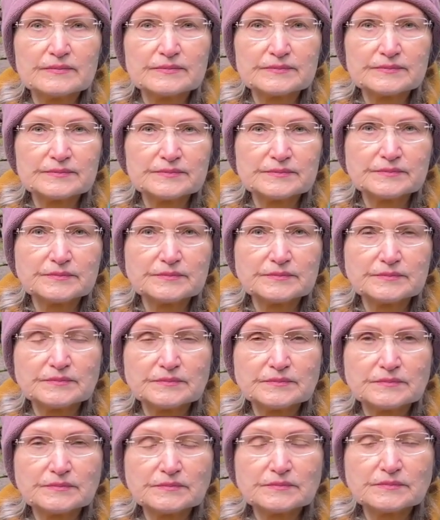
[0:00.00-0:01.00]

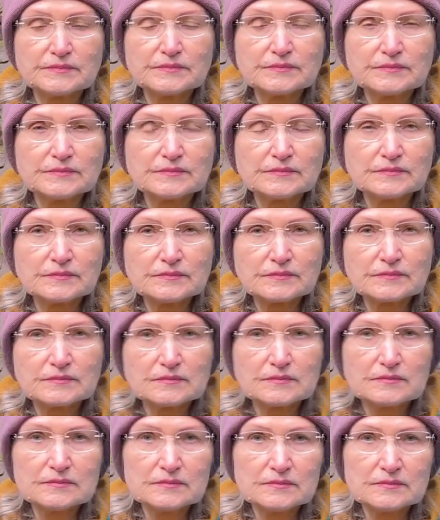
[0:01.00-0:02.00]

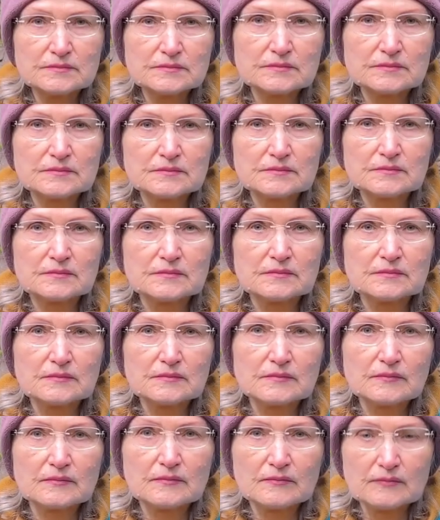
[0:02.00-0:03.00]

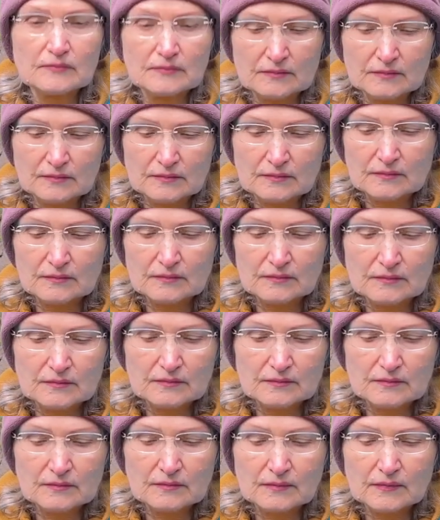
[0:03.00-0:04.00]

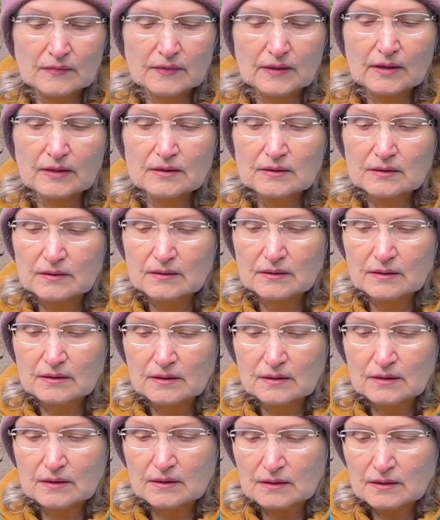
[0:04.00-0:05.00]
(no one is talking)